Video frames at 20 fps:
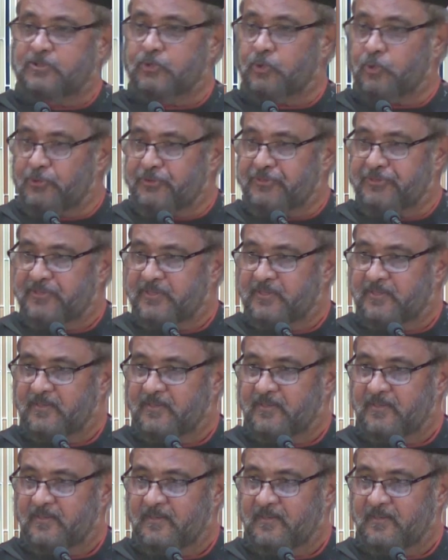the truth,
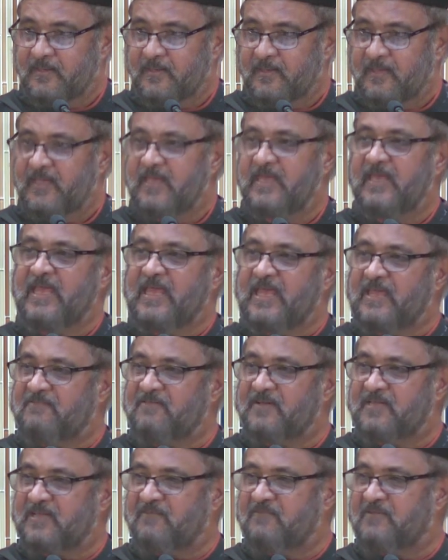
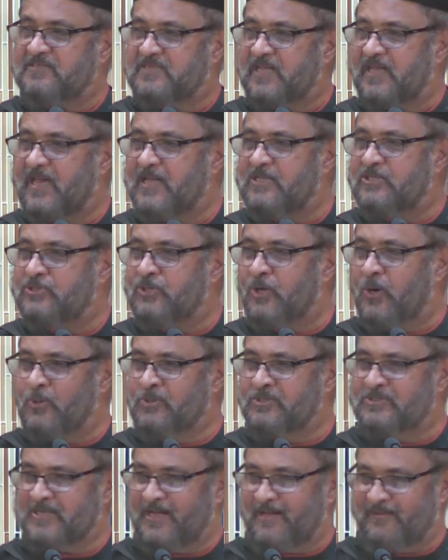even if it's against your
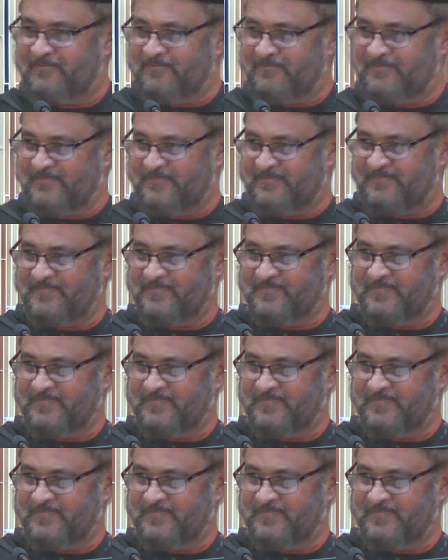own self.